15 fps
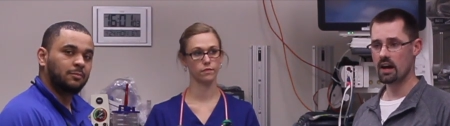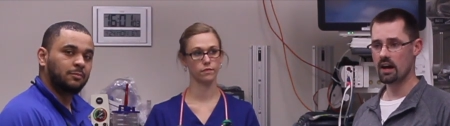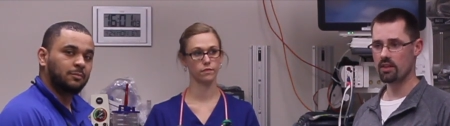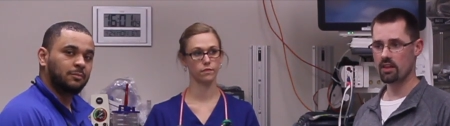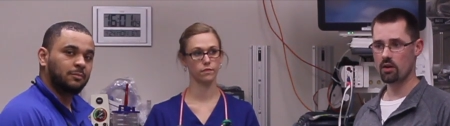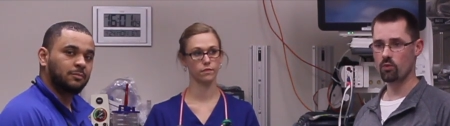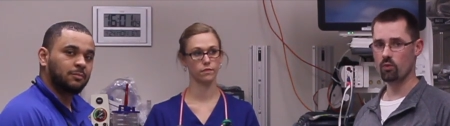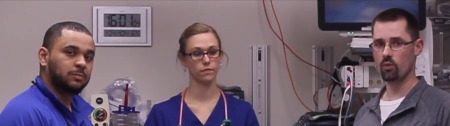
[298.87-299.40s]

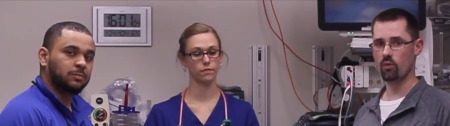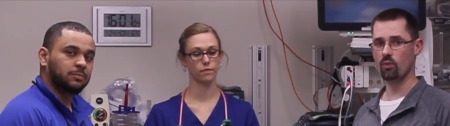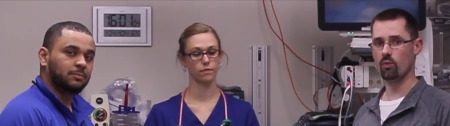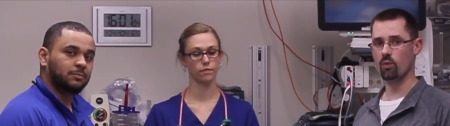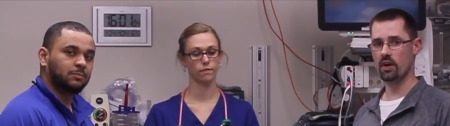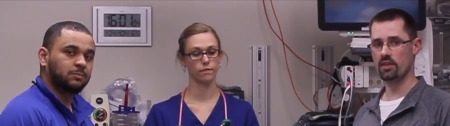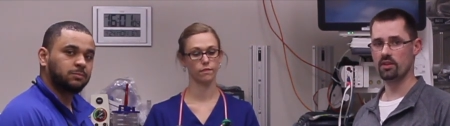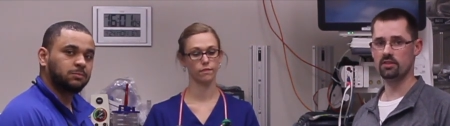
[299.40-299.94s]
Speaker 1: And then
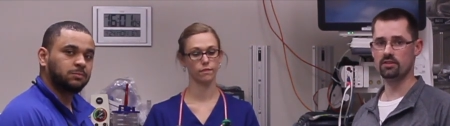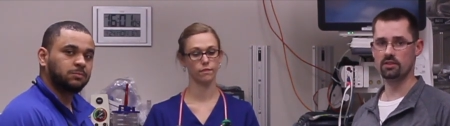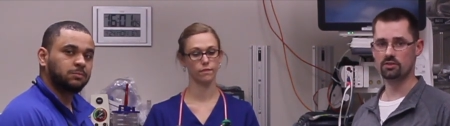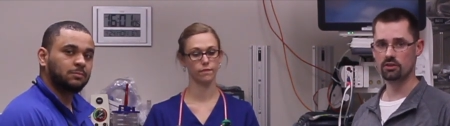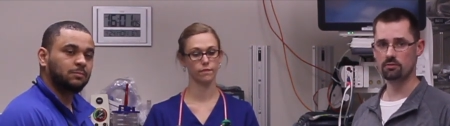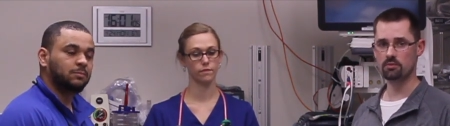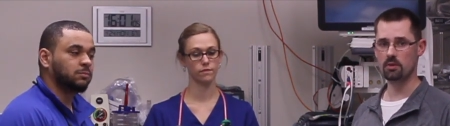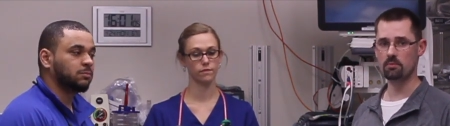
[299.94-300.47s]
when the
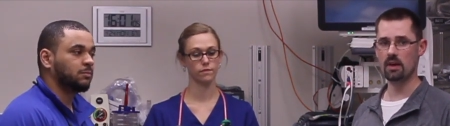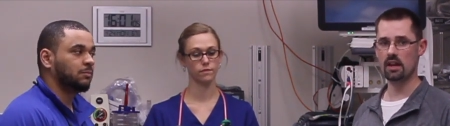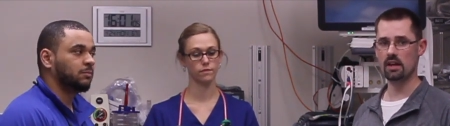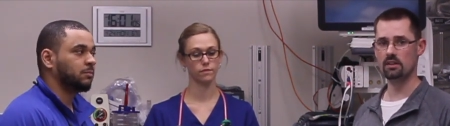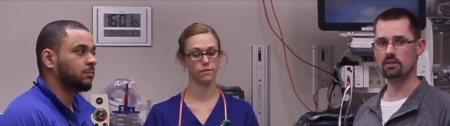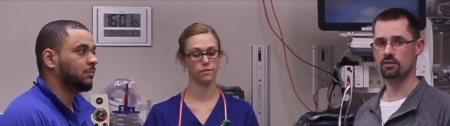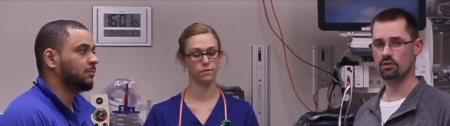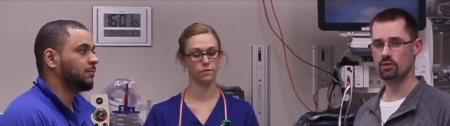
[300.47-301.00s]
decision has been
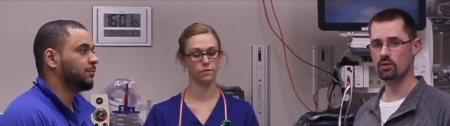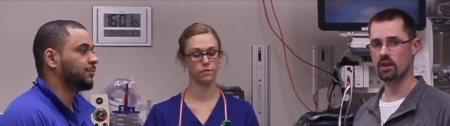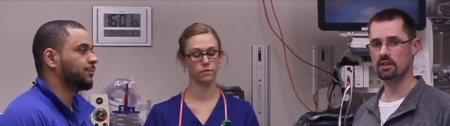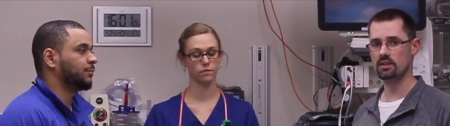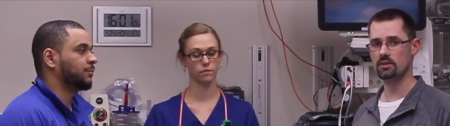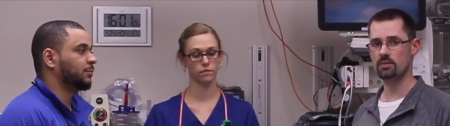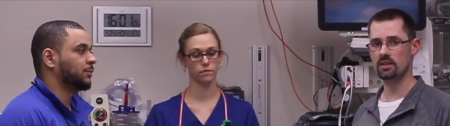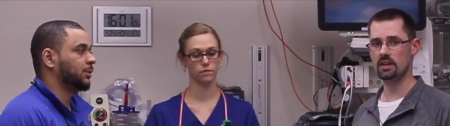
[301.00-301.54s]
made to do a
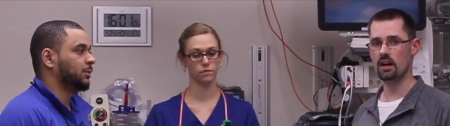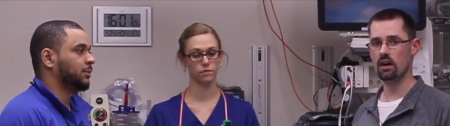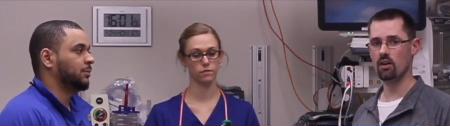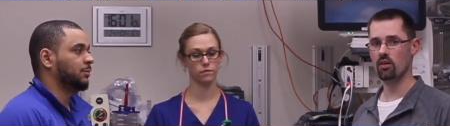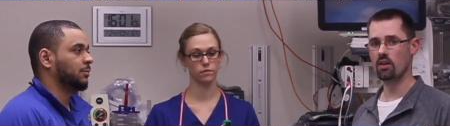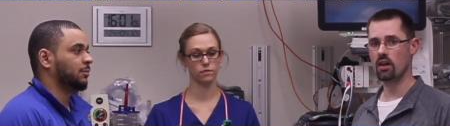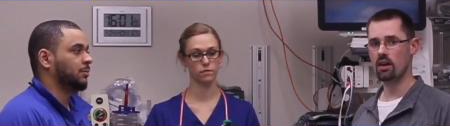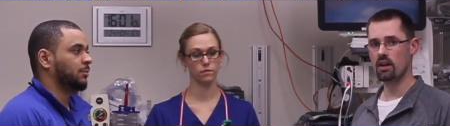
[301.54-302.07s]

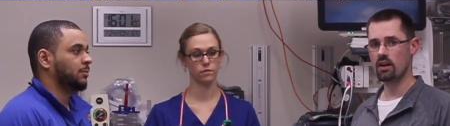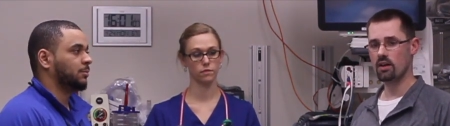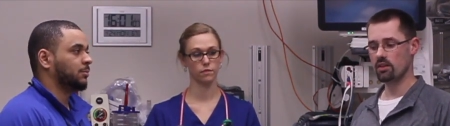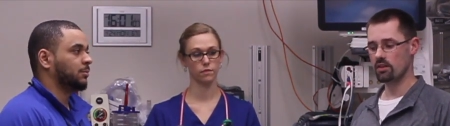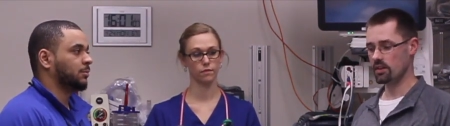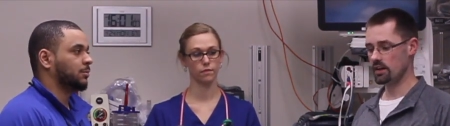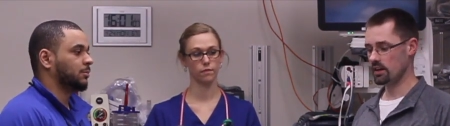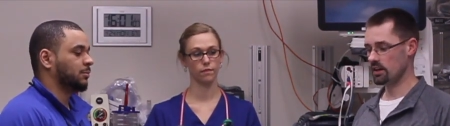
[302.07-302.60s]
DPL,
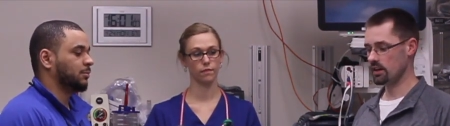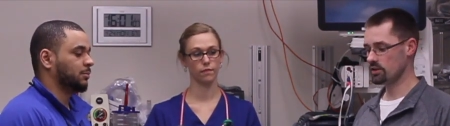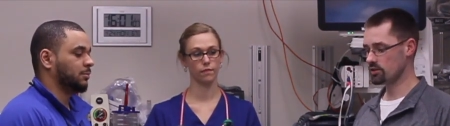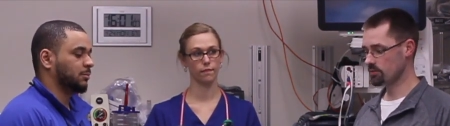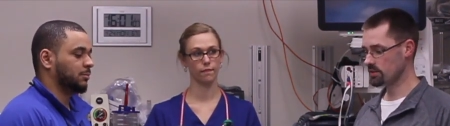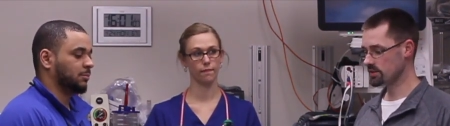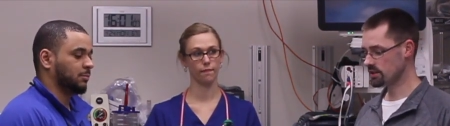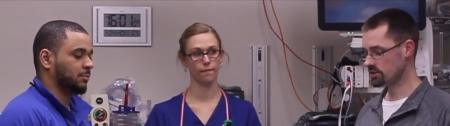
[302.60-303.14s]
the
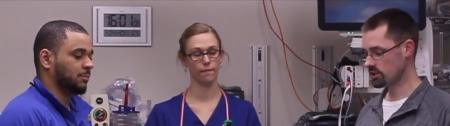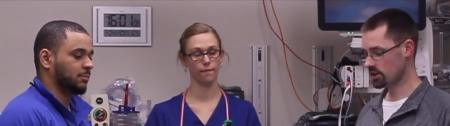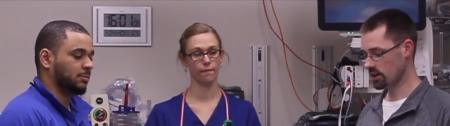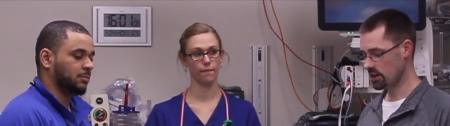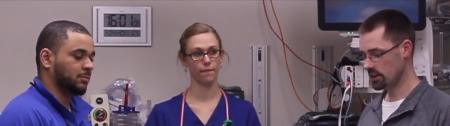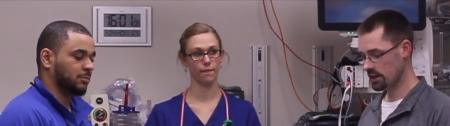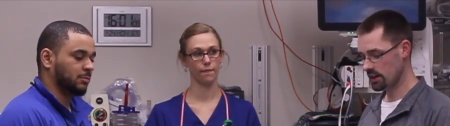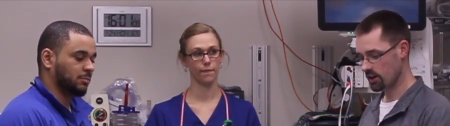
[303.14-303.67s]
instruments that you're
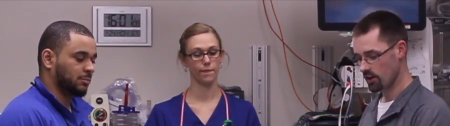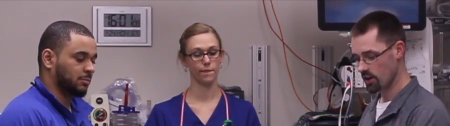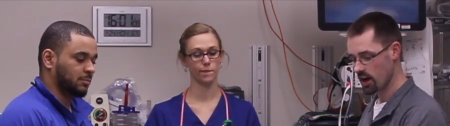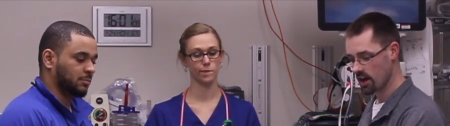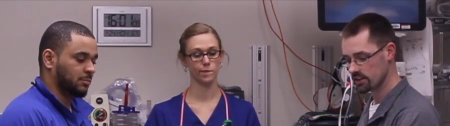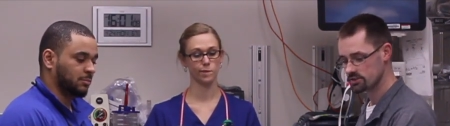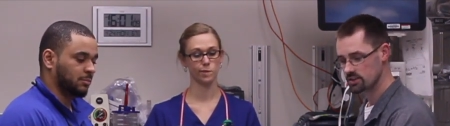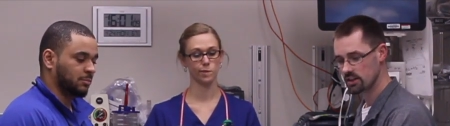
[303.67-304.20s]
going to need are
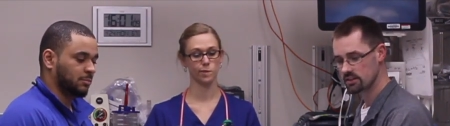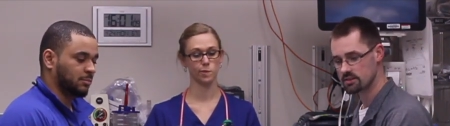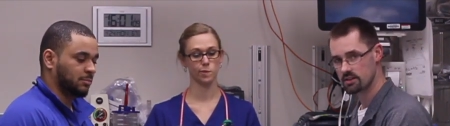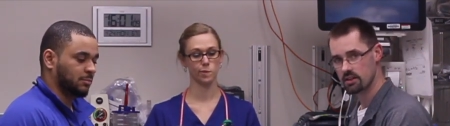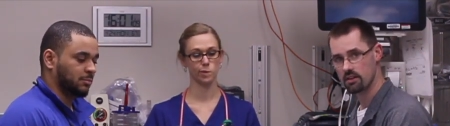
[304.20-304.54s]
not just